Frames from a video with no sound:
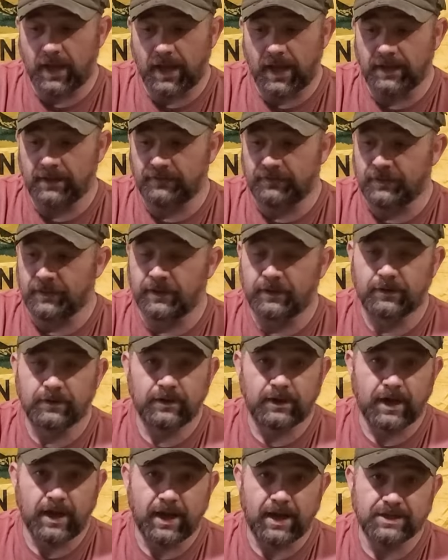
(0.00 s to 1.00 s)
anything you're
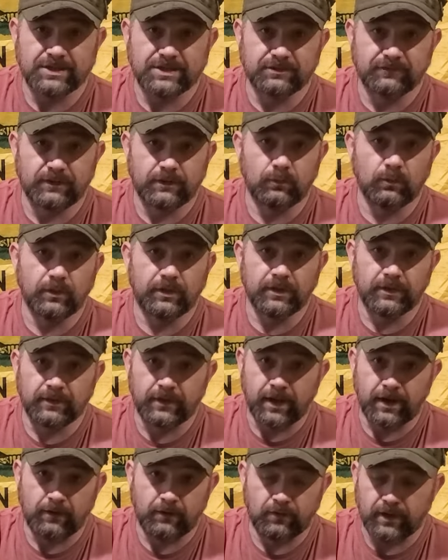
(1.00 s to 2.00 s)
going to ask of it
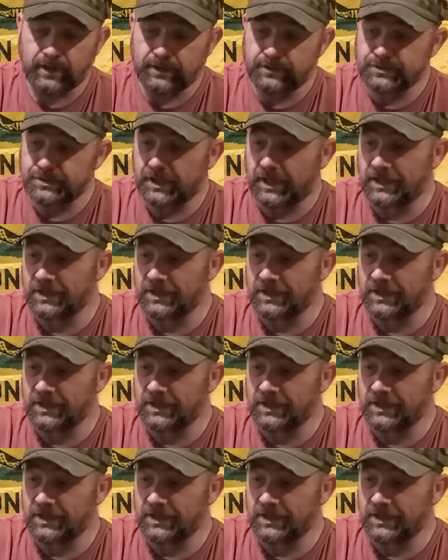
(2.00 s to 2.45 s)
within that range.